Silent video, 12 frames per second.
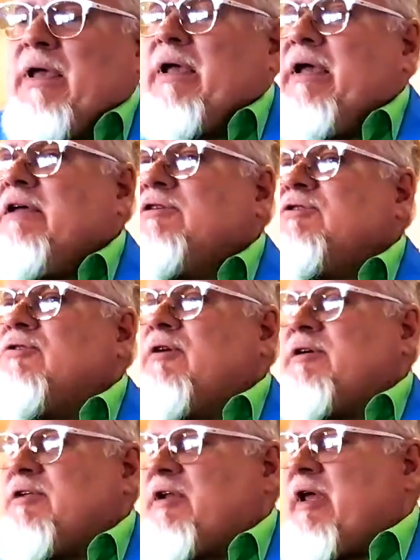
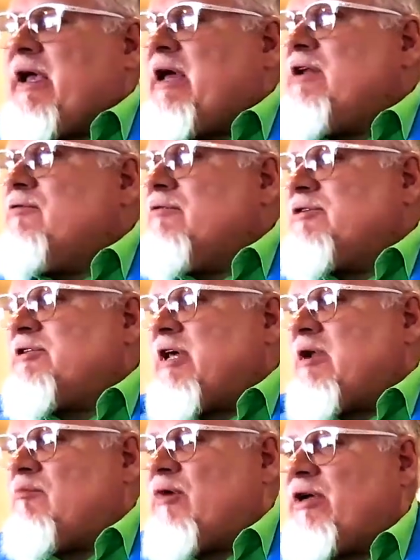Easter is an annual
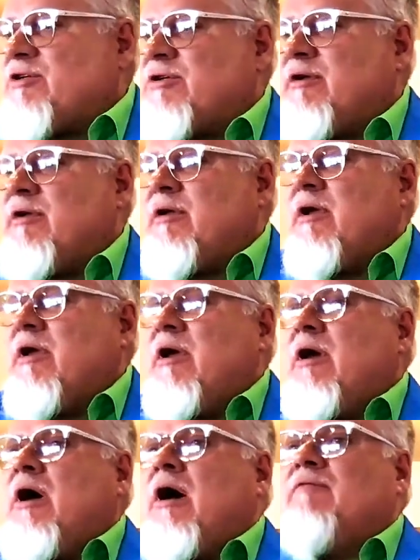celebration
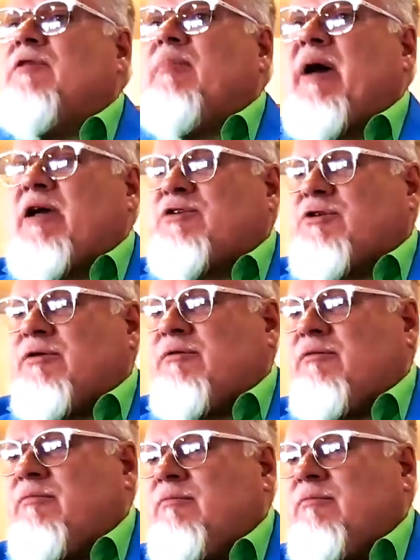of the Passion,